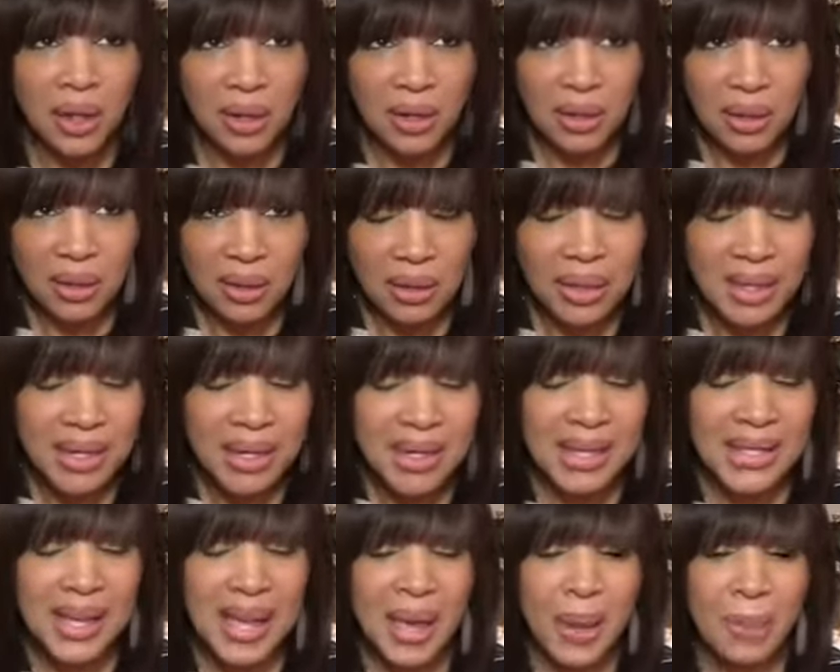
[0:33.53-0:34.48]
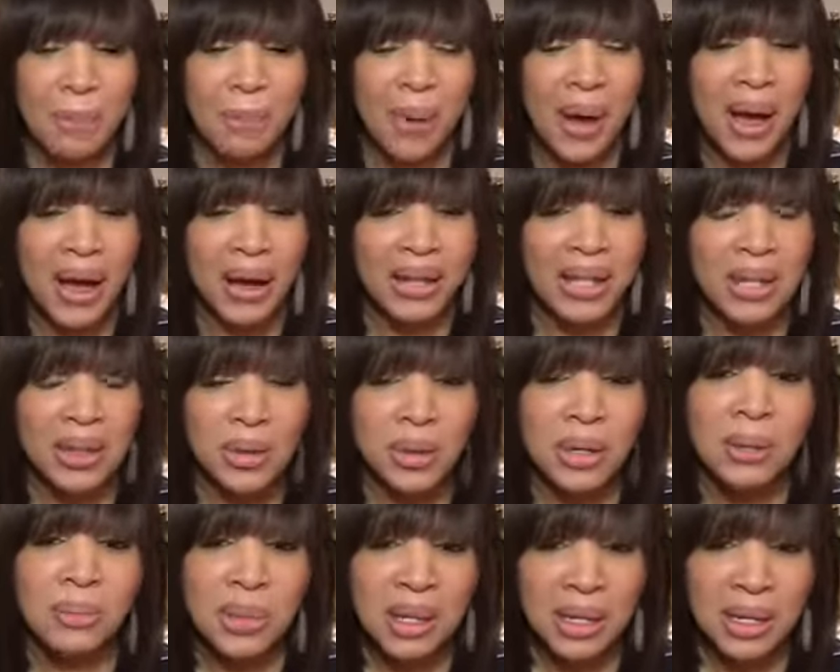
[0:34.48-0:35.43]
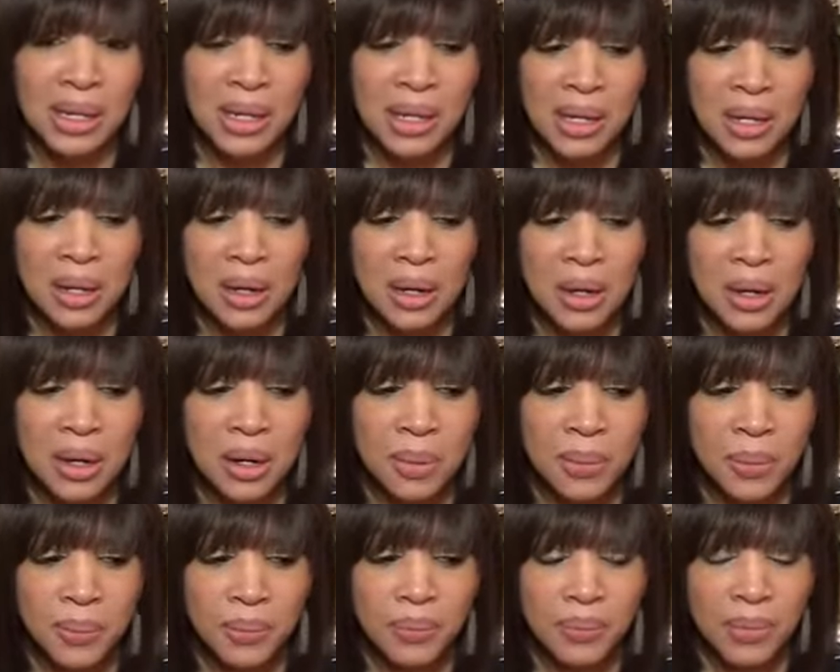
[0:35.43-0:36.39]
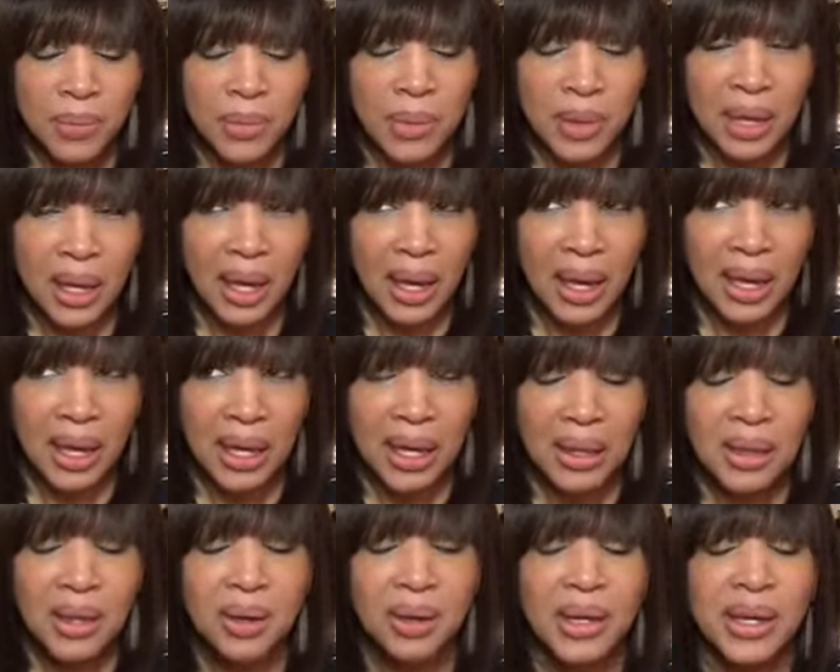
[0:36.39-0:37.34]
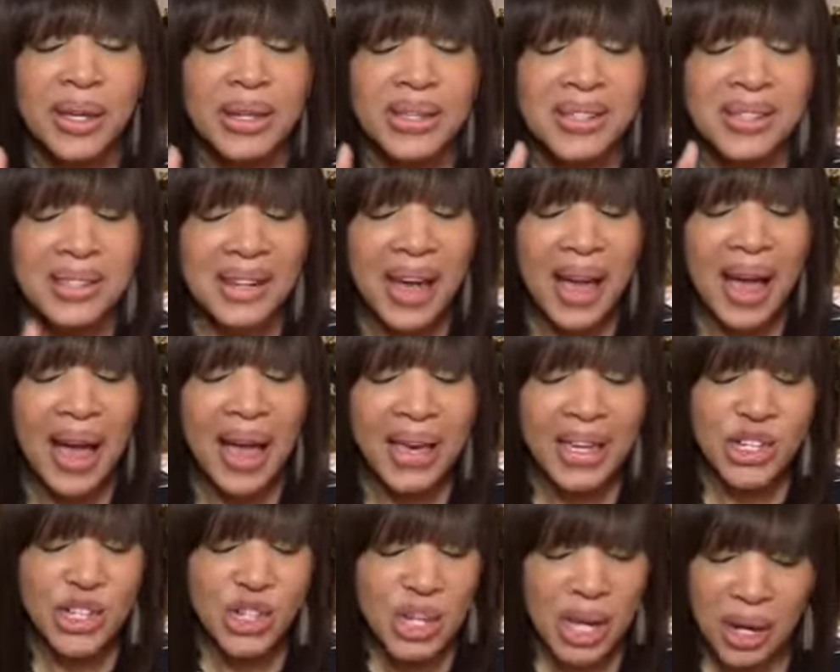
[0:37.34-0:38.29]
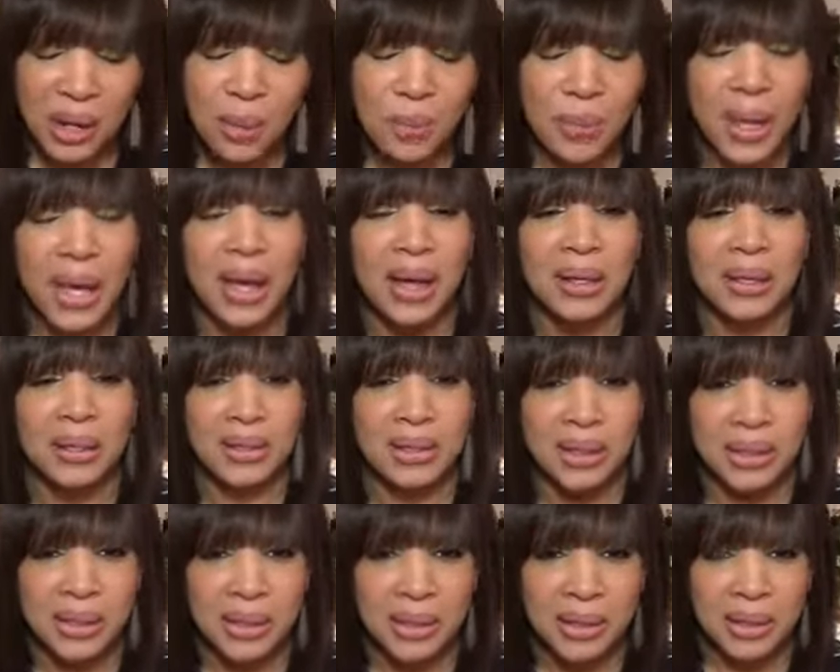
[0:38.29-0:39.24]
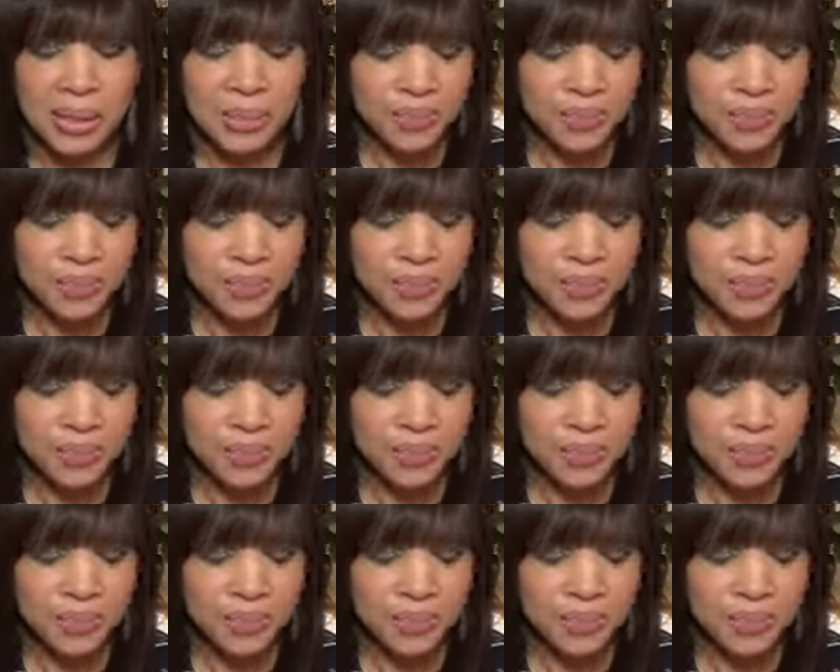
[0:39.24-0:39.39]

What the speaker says: There is a body cream in here, and there is an eyeshadow palette in here